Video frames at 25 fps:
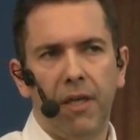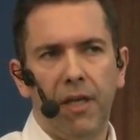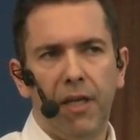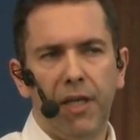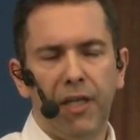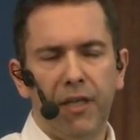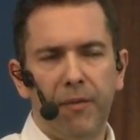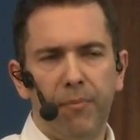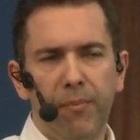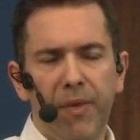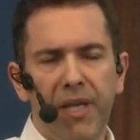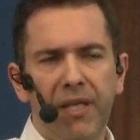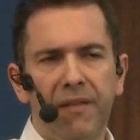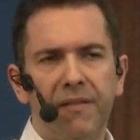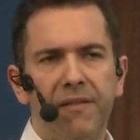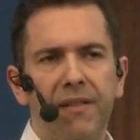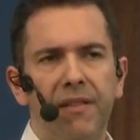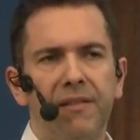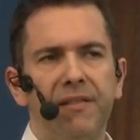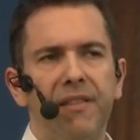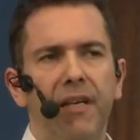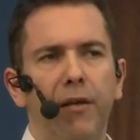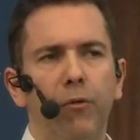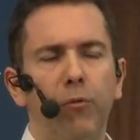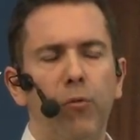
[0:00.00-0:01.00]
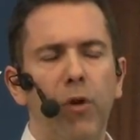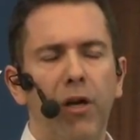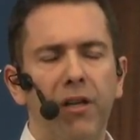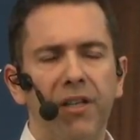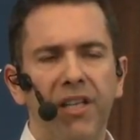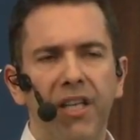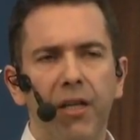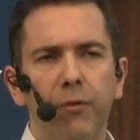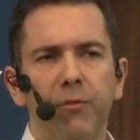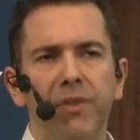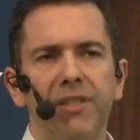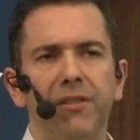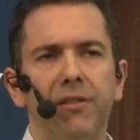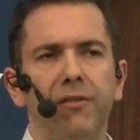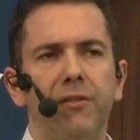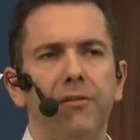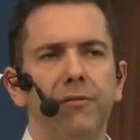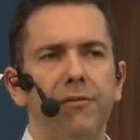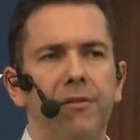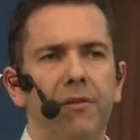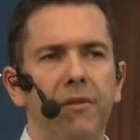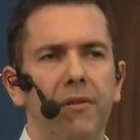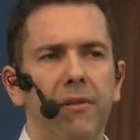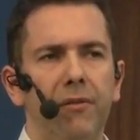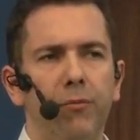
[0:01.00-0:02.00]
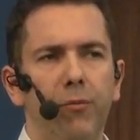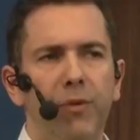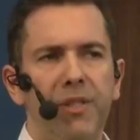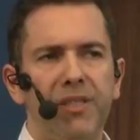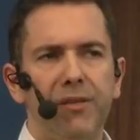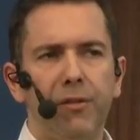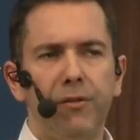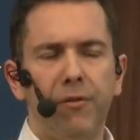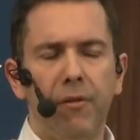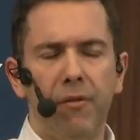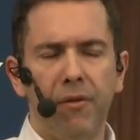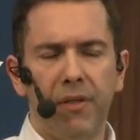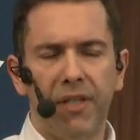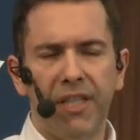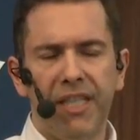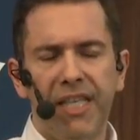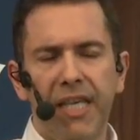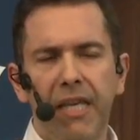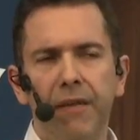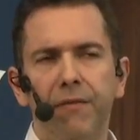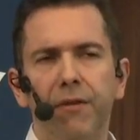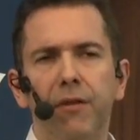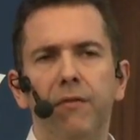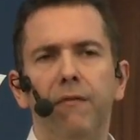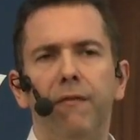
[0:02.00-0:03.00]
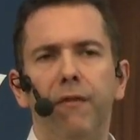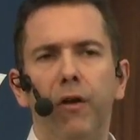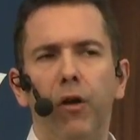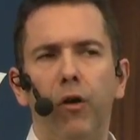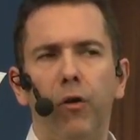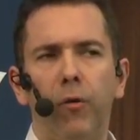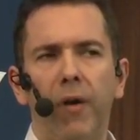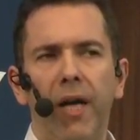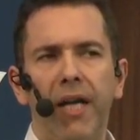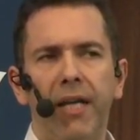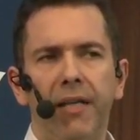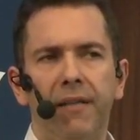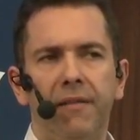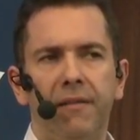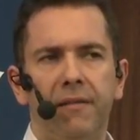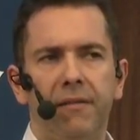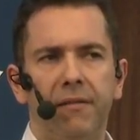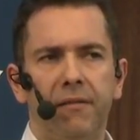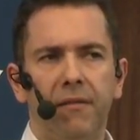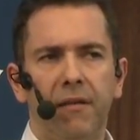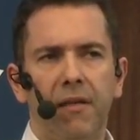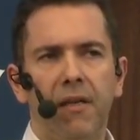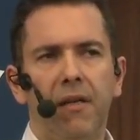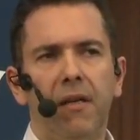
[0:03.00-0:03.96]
It means that they are working with a given flow rate